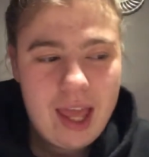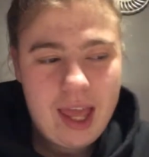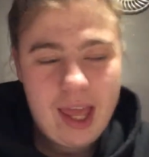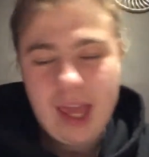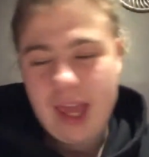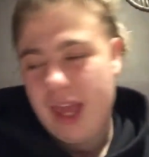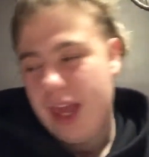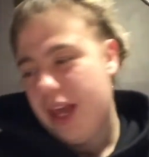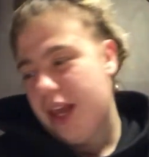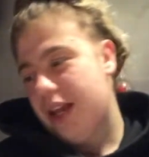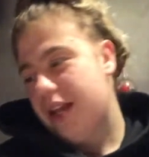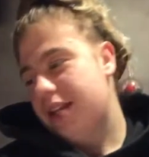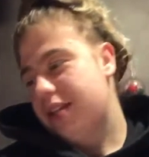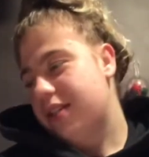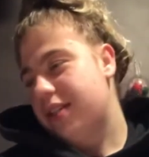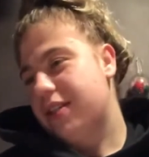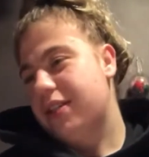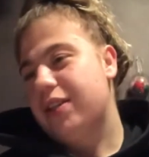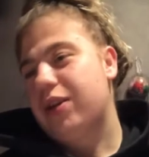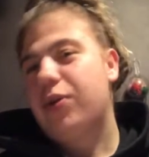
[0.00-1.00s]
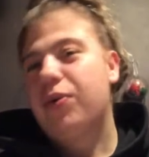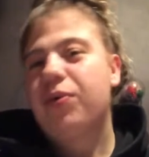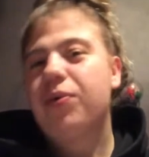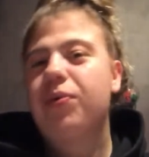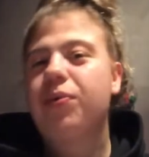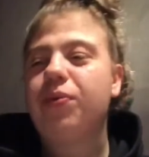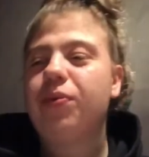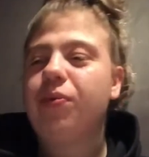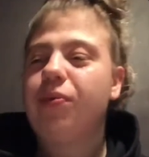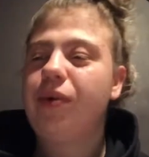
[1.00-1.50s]
And
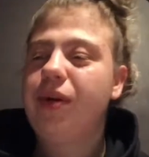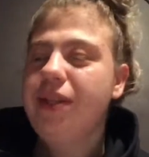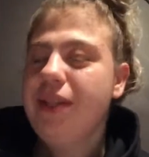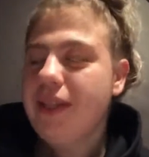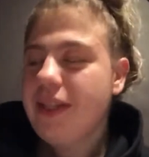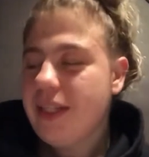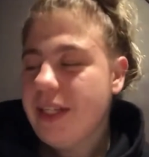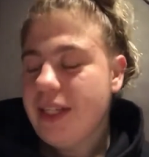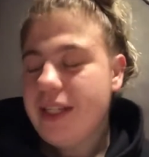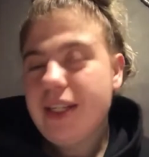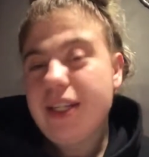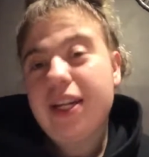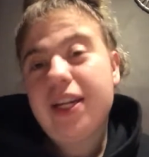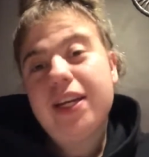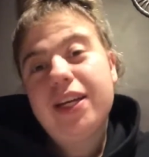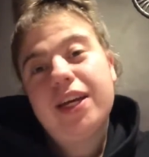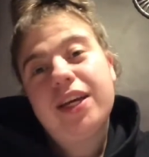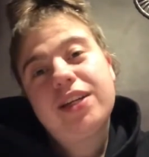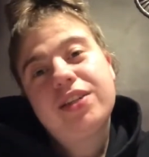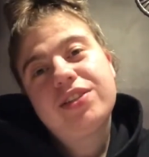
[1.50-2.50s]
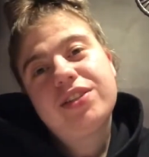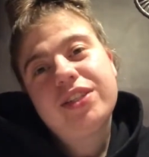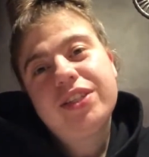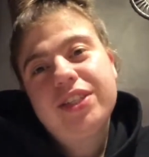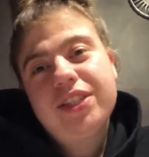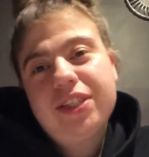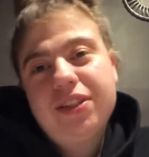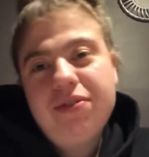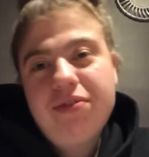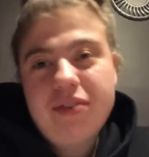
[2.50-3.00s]
one thing that I actually
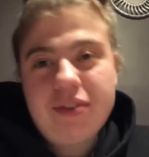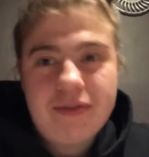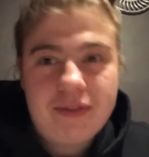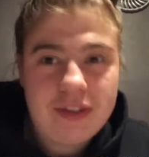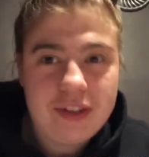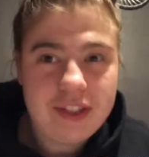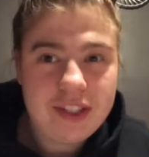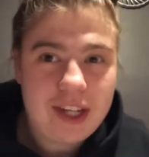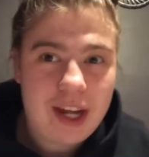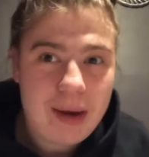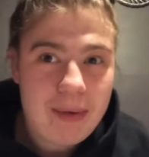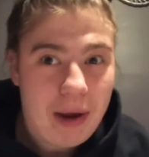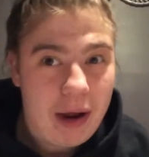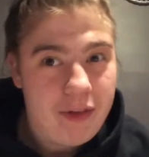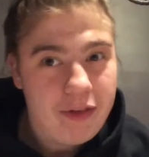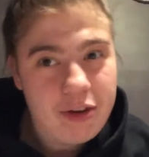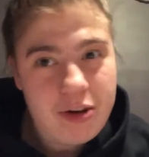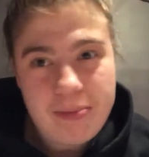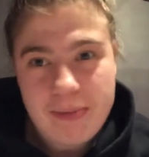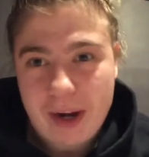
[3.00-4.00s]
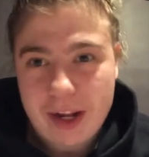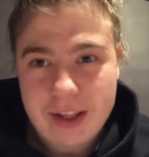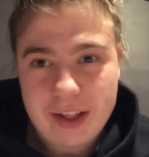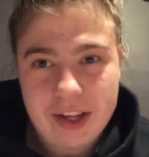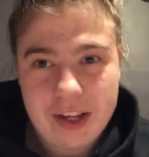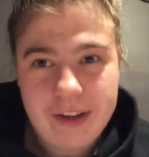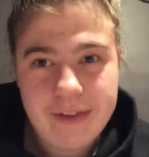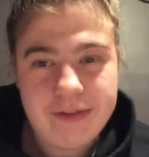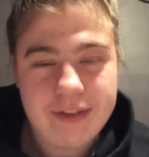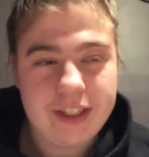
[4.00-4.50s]
did for the first time ever in my
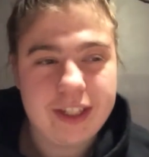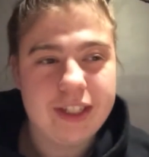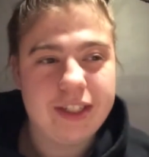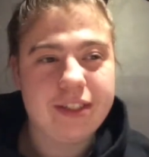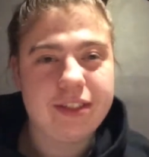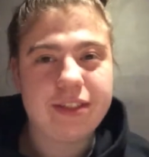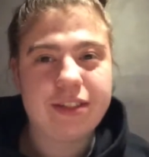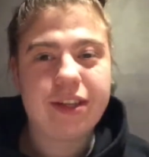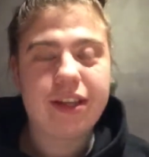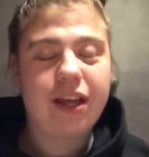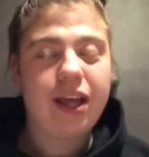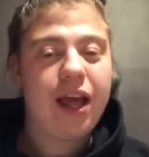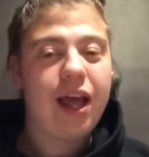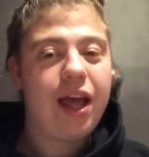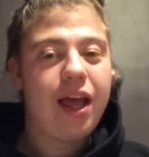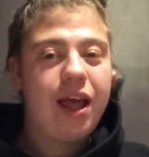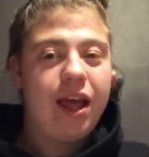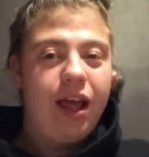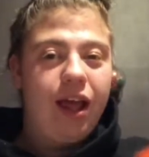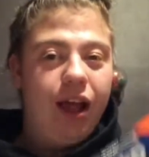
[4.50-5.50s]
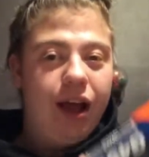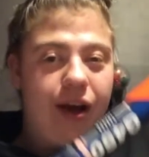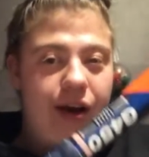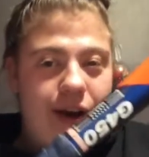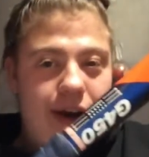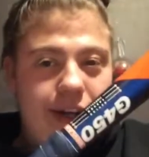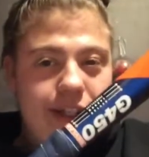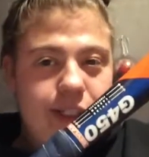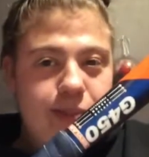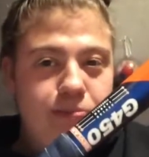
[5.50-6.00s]
life is
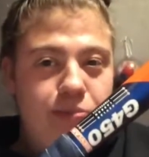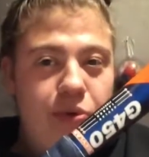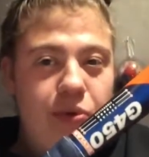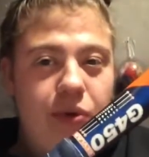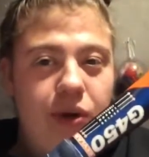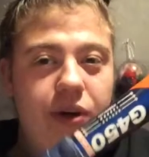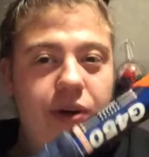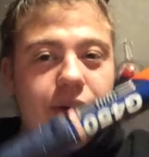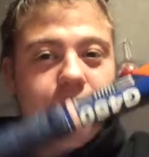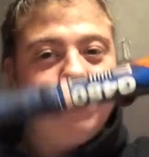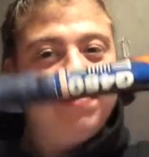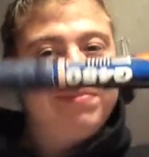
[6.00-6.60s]
a sport.